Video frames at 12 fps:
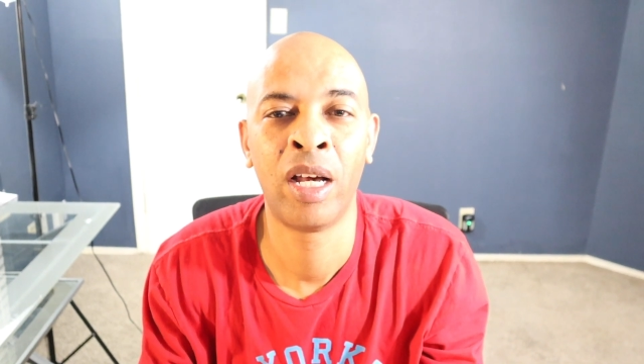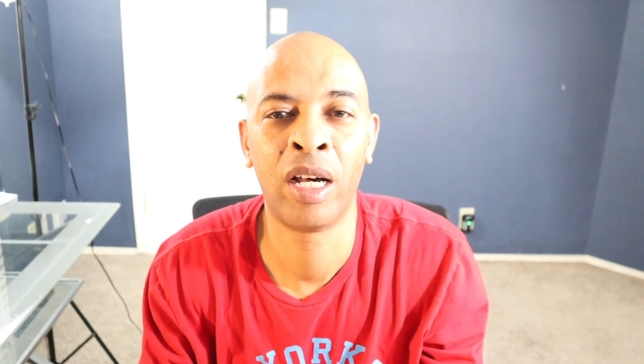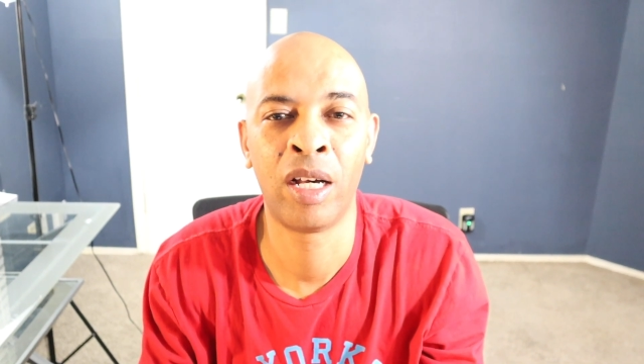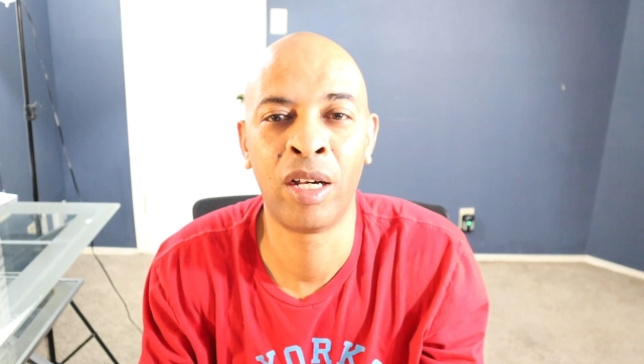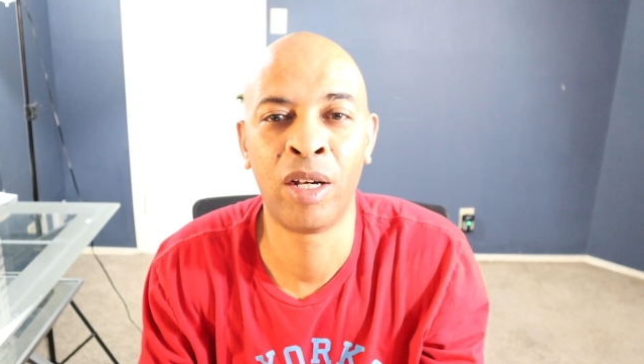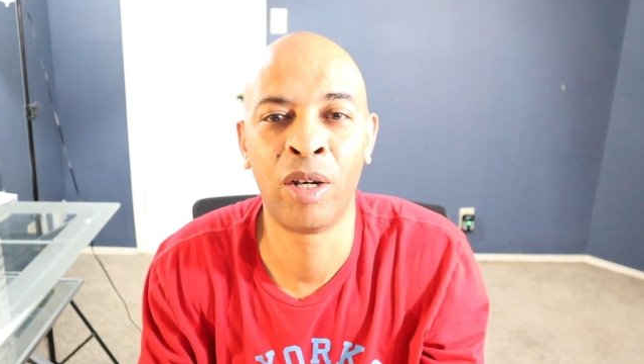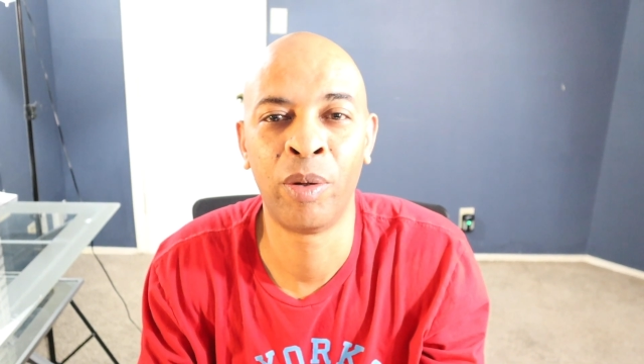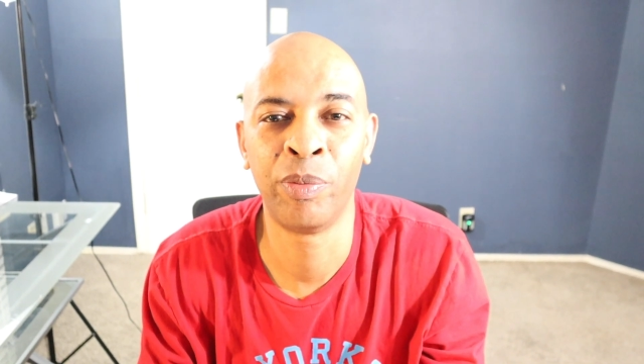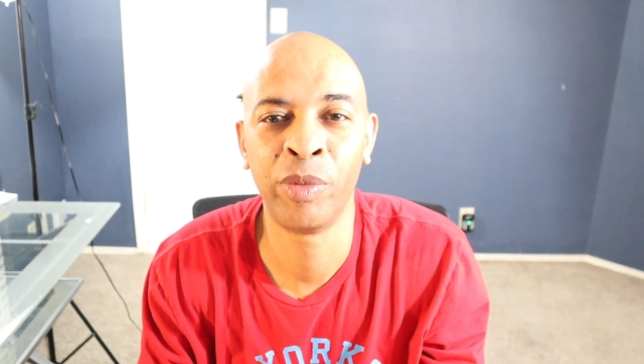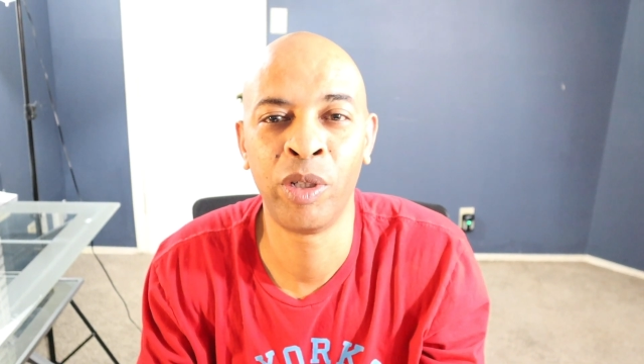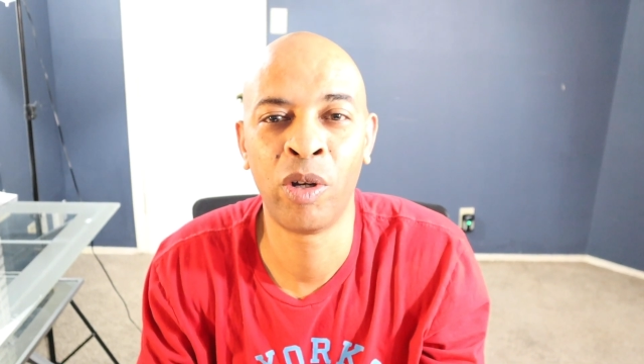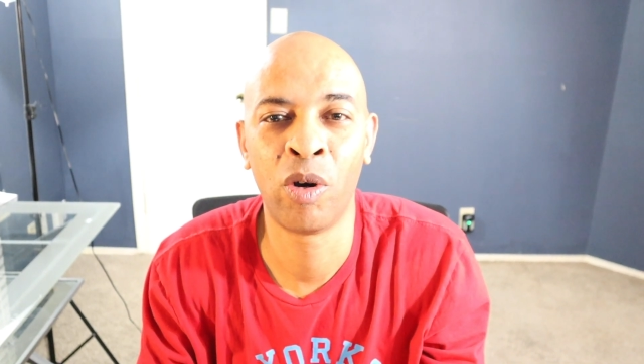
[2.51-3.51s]

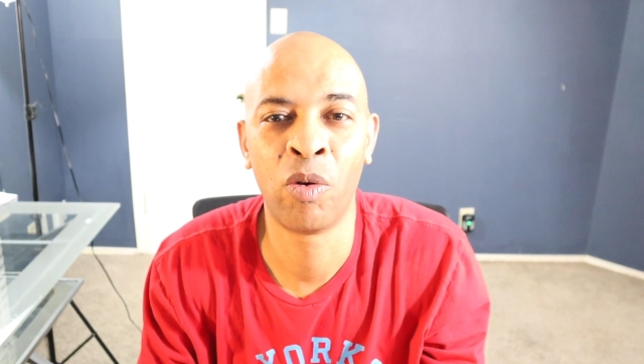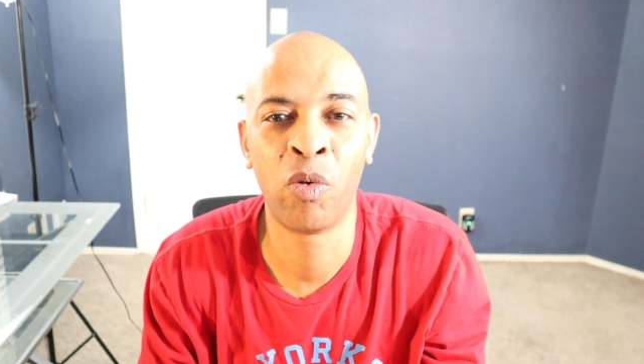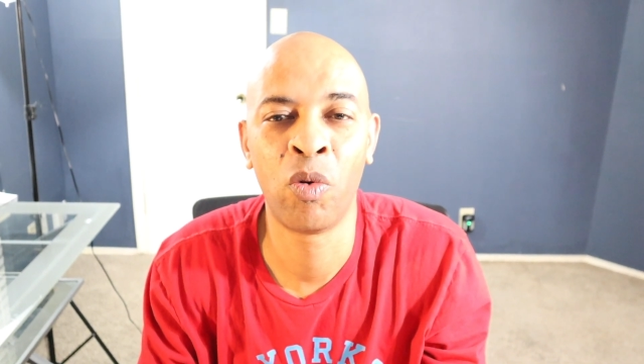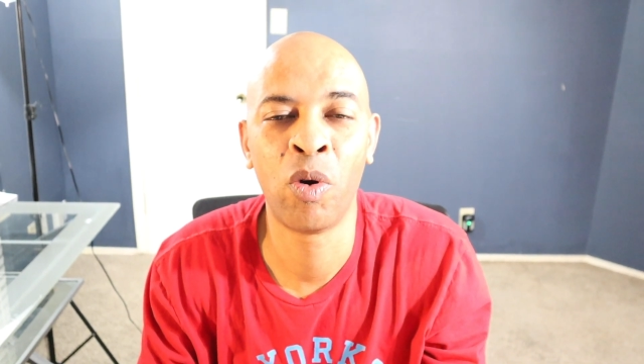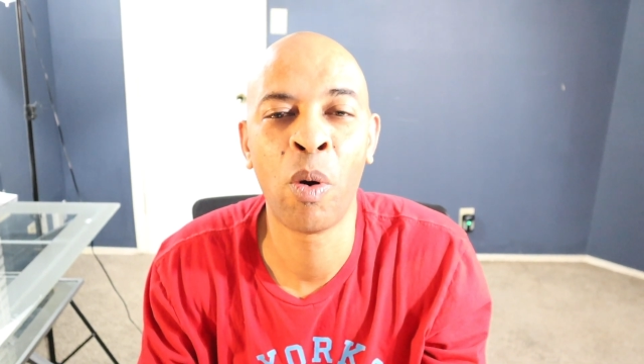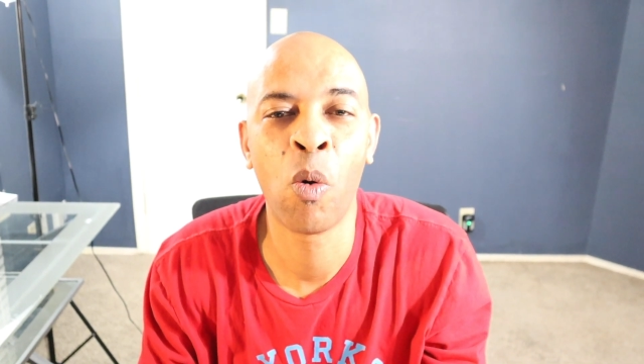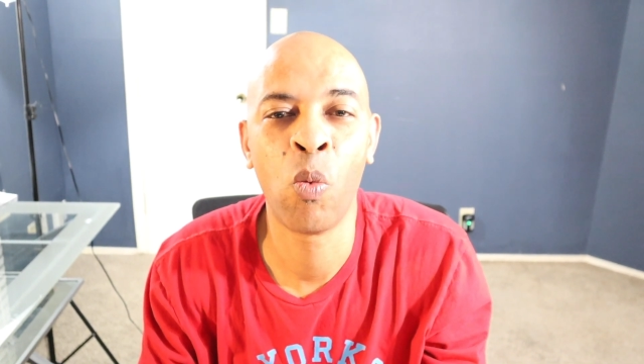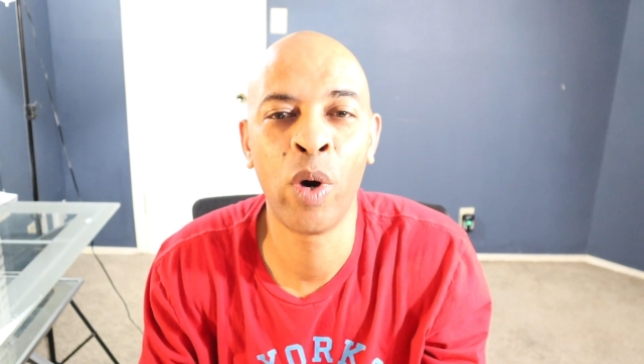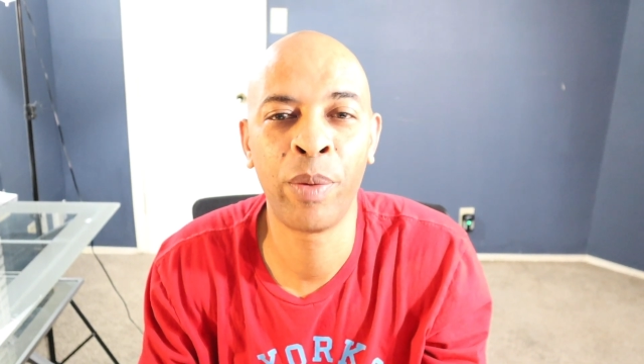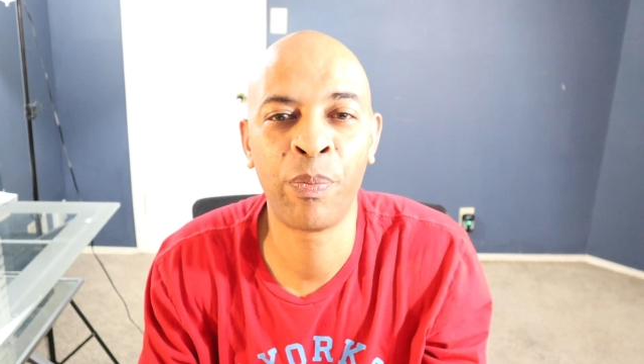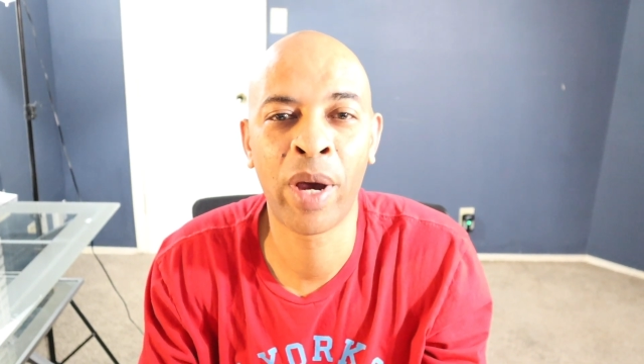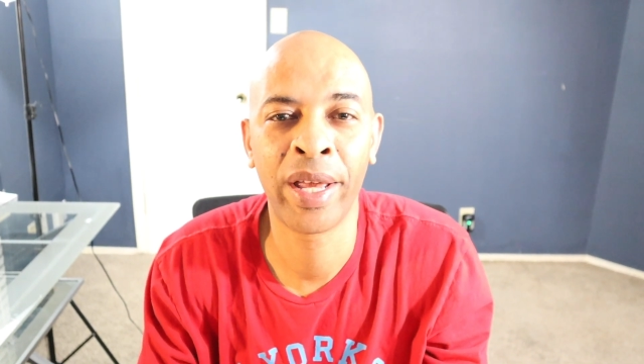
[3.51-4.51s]

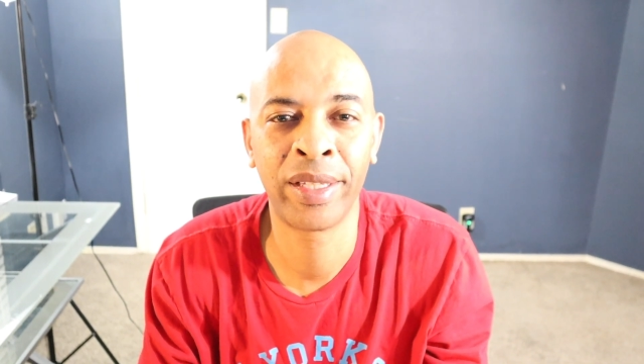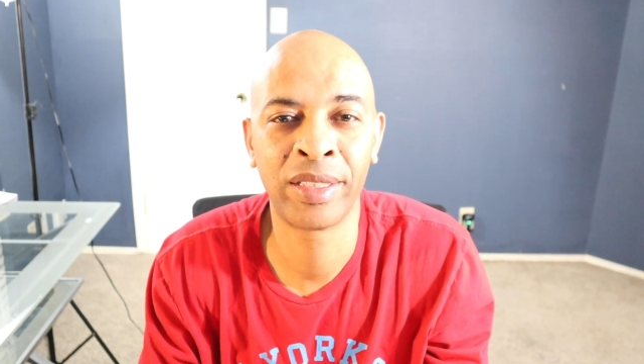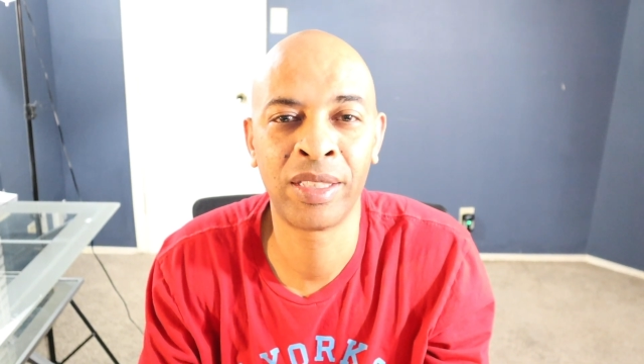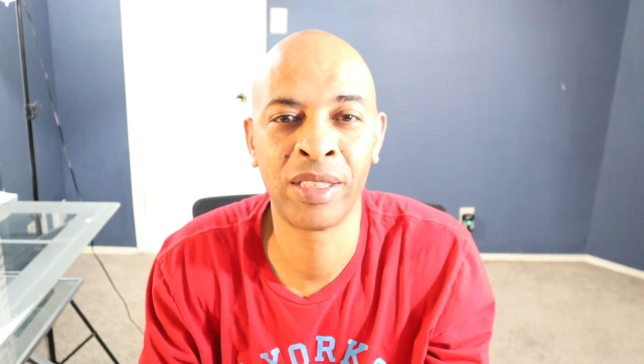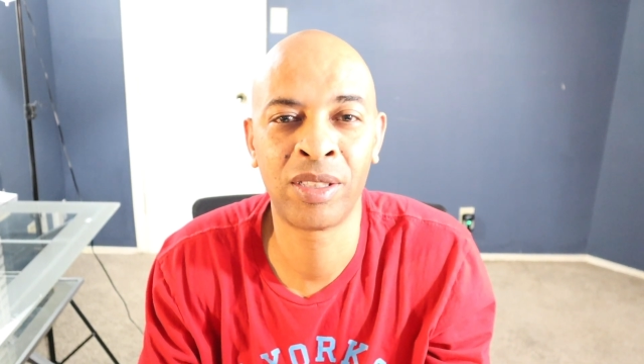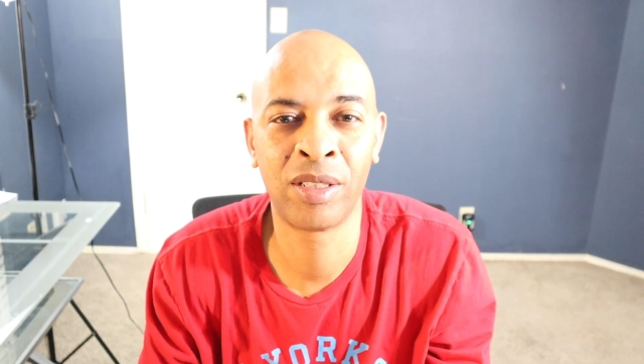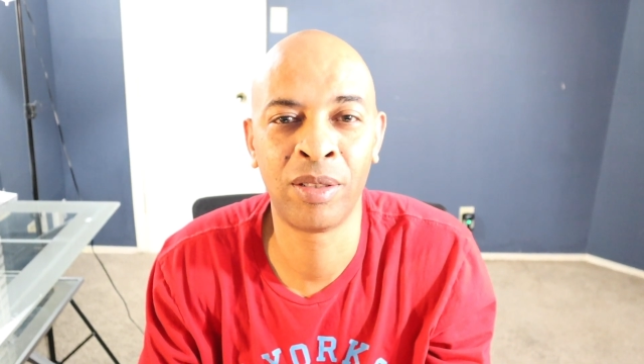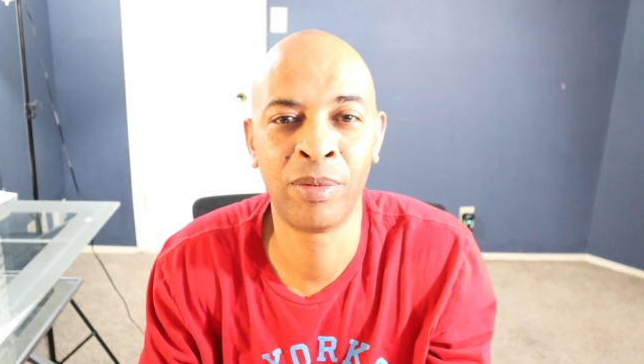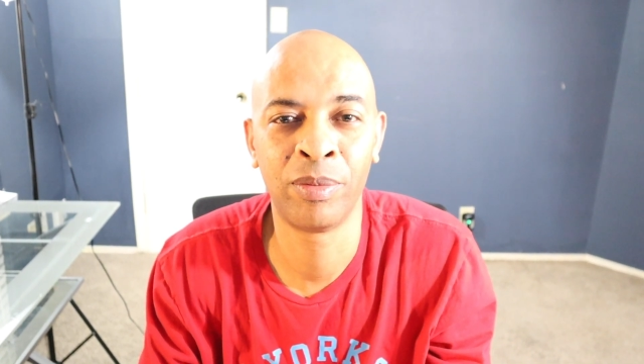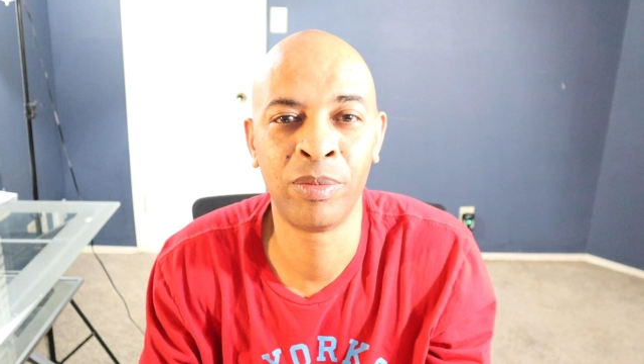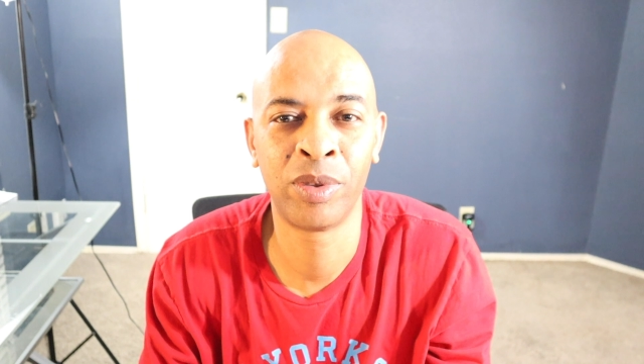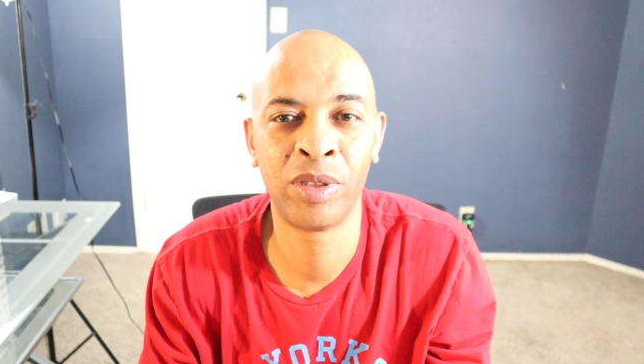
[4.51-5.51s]
what mic
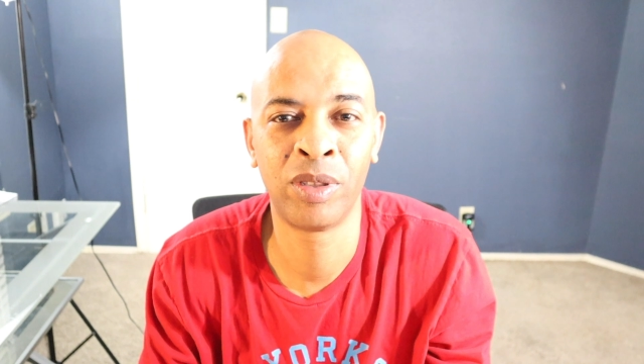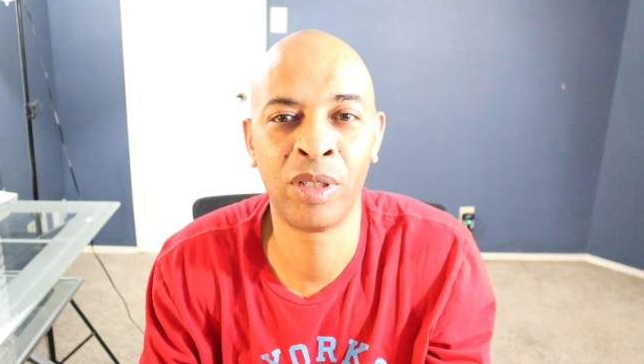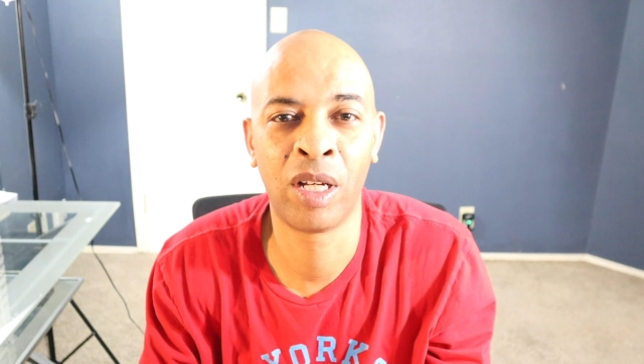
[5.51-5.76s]
systems,